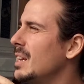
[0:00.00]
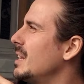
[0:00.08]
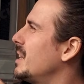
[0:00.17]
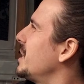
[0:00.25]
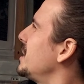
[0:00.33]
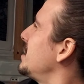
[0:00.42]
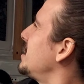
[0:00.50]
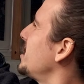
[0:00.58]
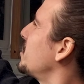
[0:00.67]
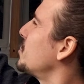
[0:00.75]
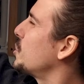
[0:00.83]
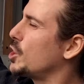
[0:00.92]
these
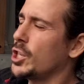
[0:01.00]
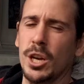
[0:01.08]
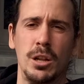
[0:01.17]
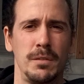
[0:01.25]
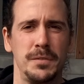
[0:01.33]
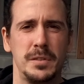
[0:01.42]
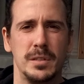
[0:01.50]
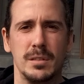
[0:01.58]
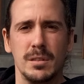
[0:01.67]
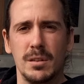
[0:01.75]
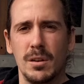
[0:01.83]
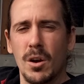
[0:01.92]
little shelves
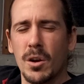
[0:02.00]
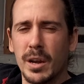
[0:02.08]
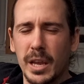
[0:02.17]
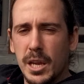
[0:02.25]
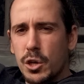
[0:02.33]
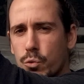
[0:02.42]
on each